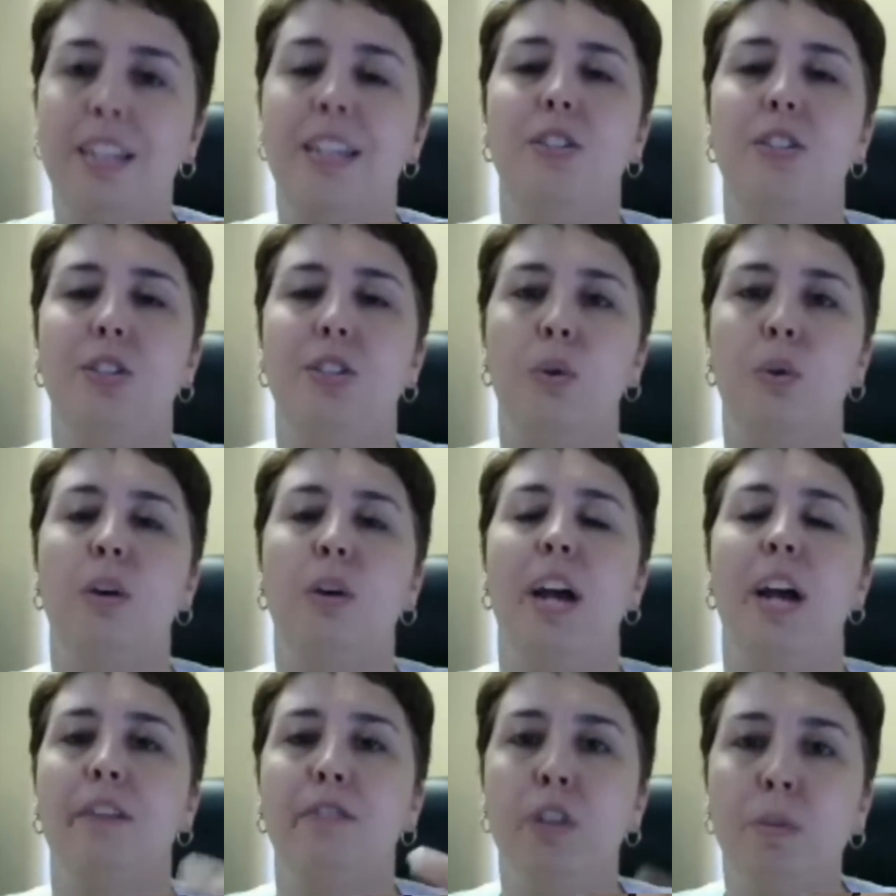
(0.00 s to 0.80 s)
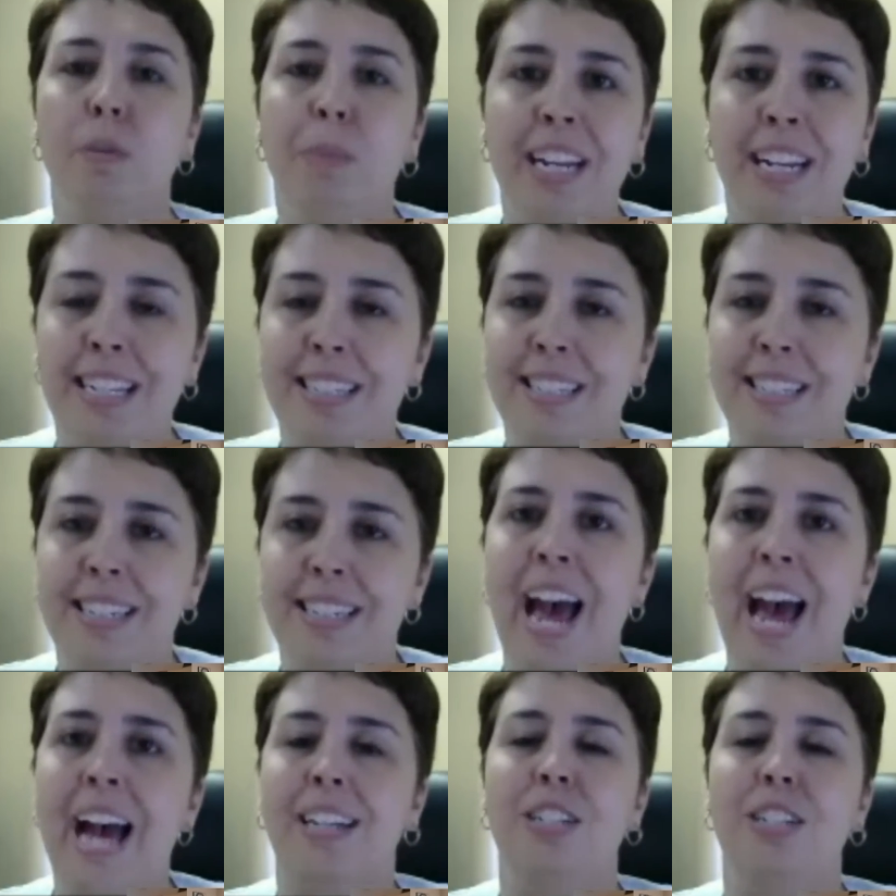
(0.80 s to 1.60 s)
So everybody needs to
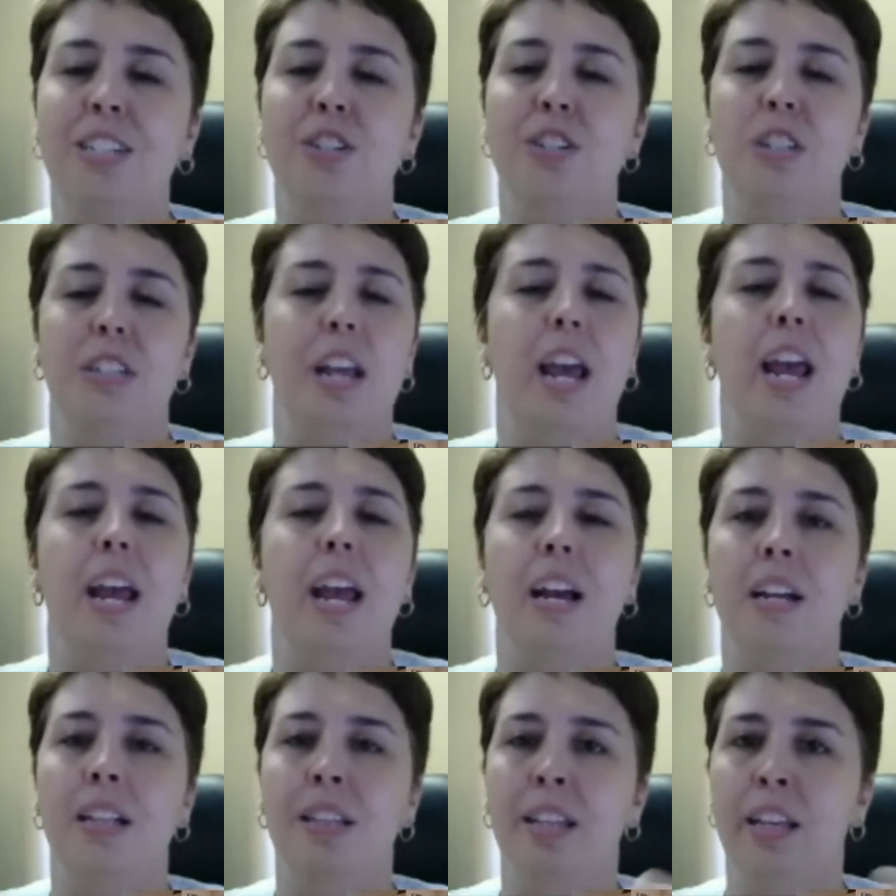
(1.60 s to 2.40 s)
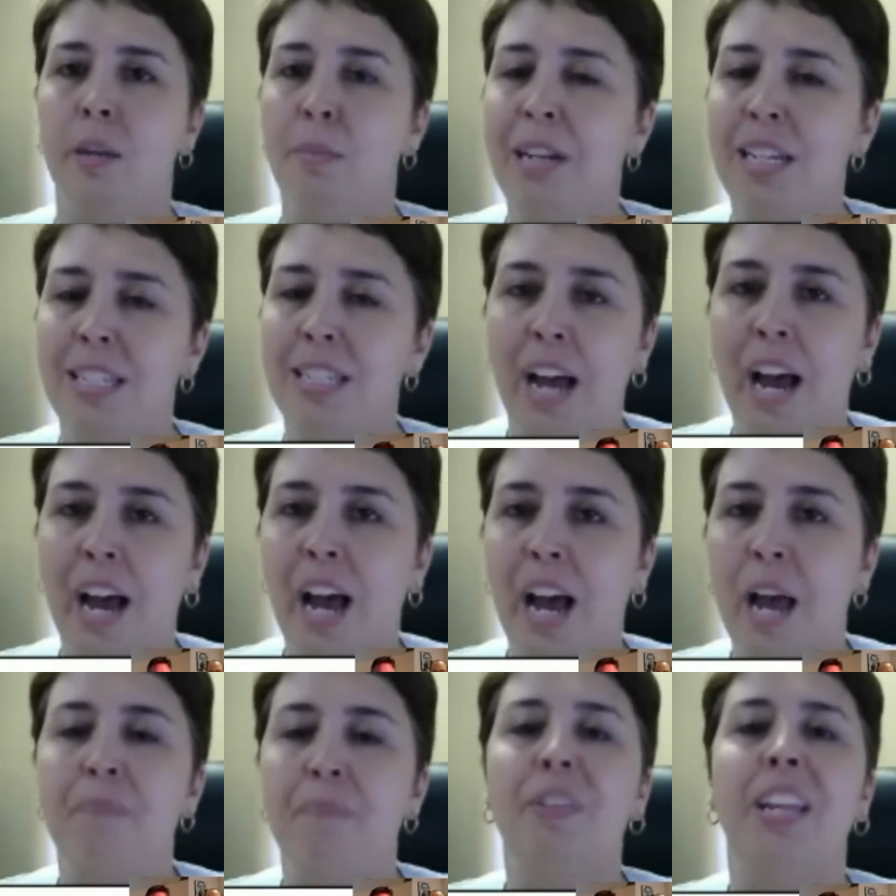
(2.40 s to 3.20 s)
act and just take a little bit of
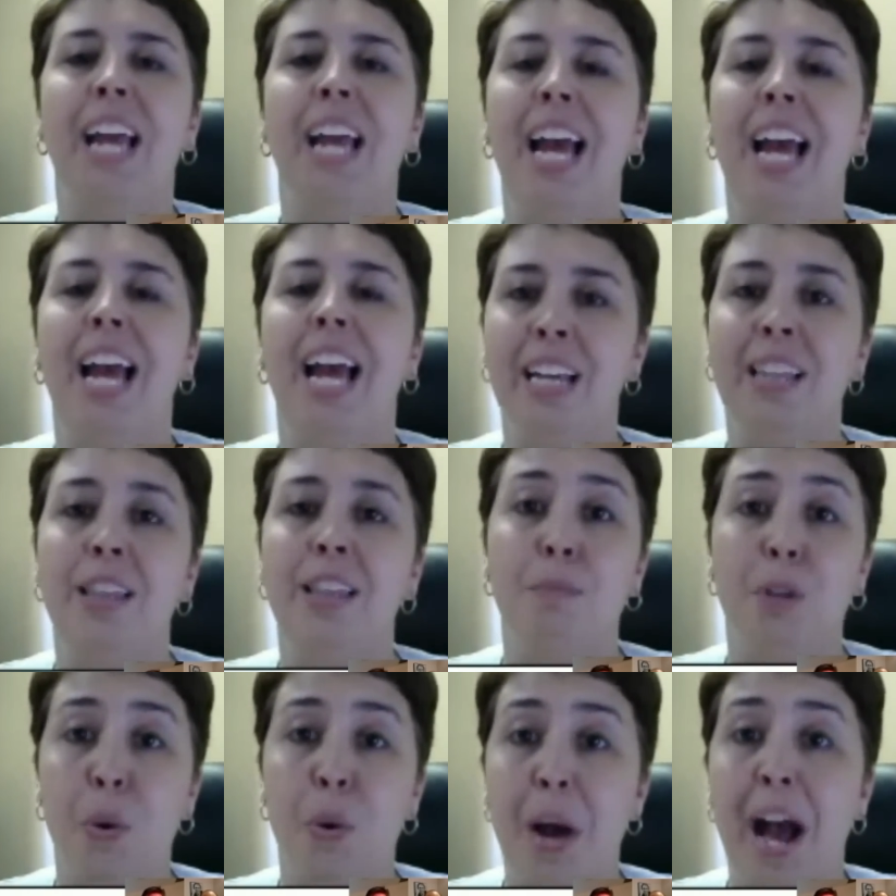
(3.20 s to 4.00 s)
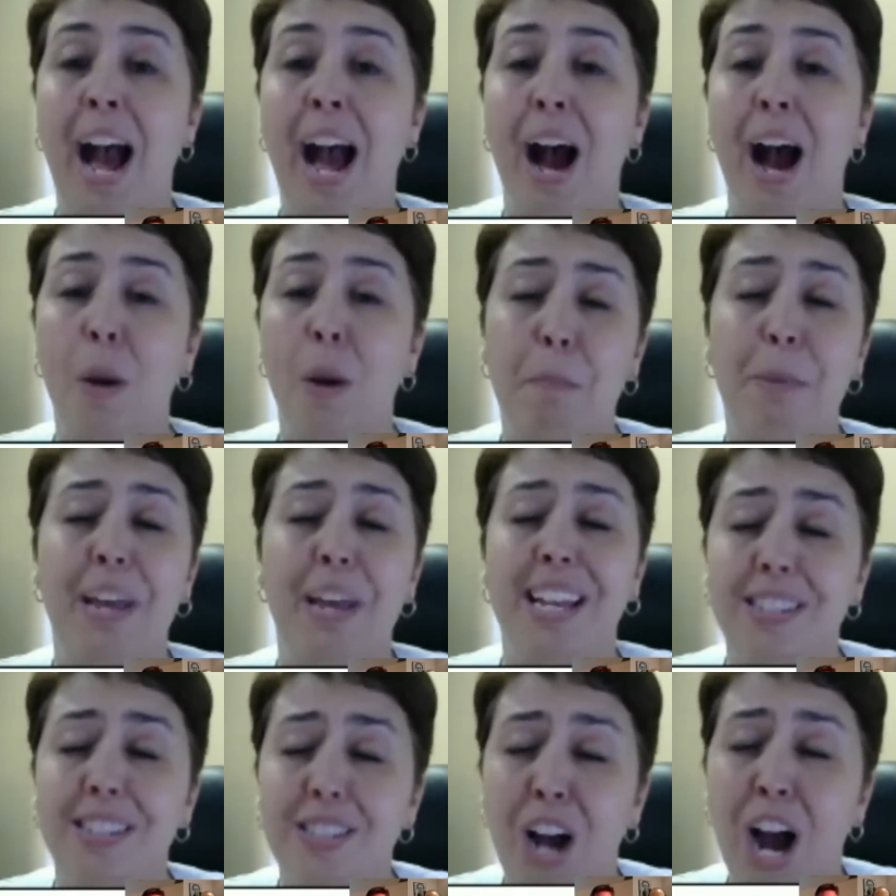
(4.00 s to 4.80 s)
time and let them know how
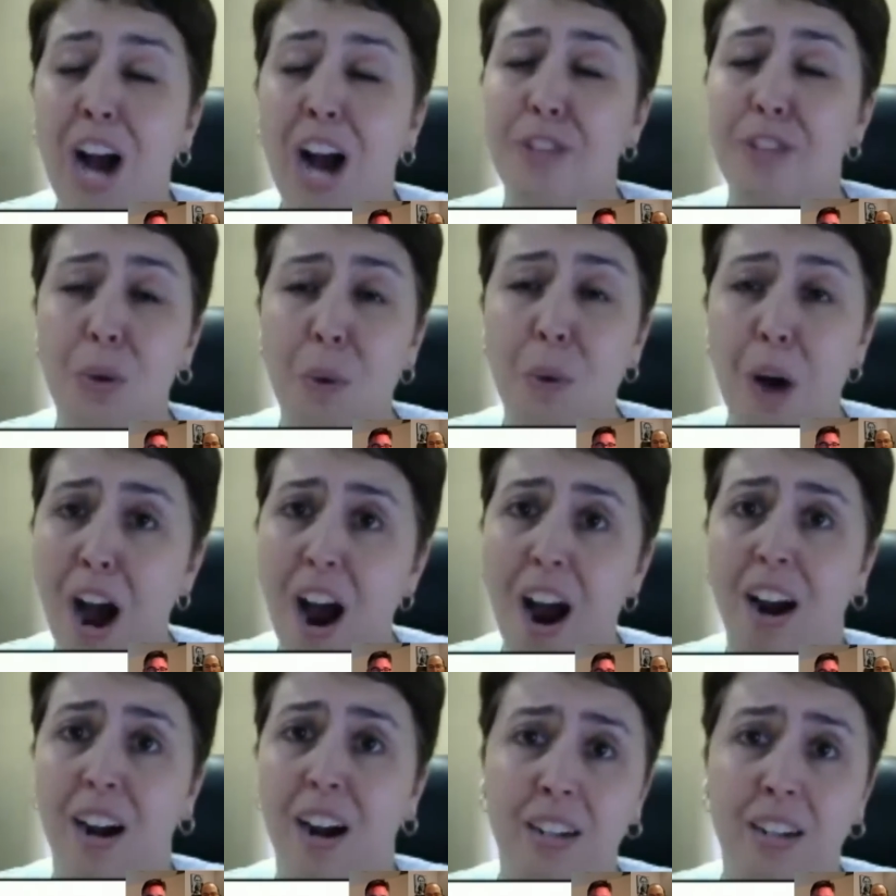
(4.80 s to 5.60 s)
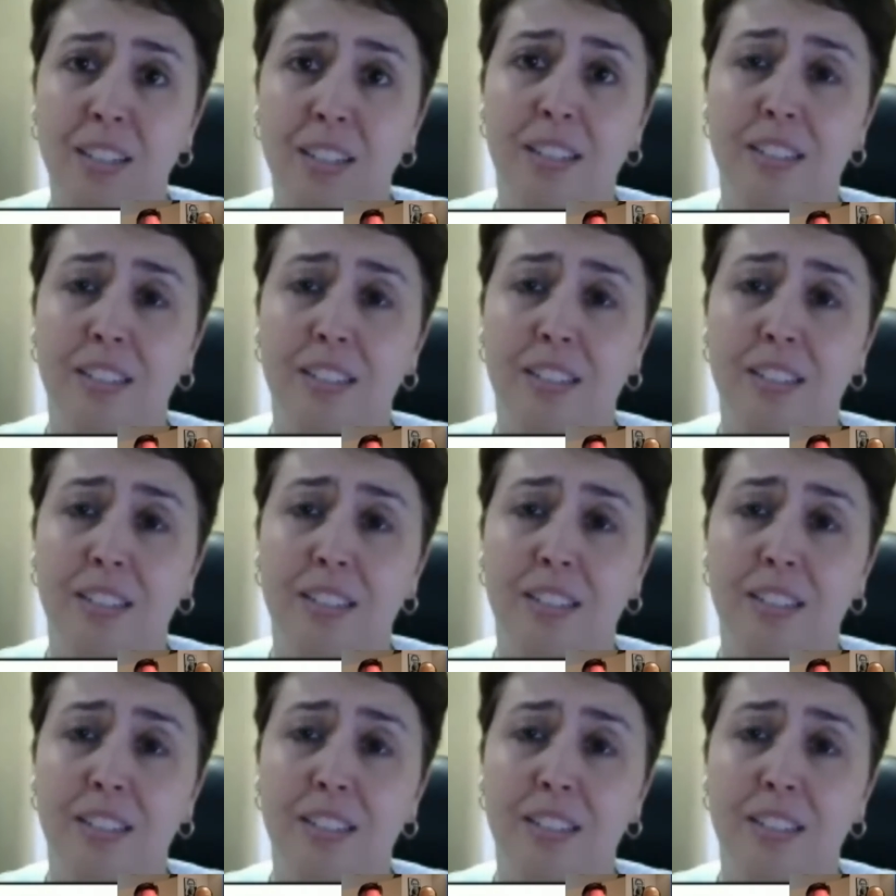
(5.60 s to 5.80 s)
pissed off you are.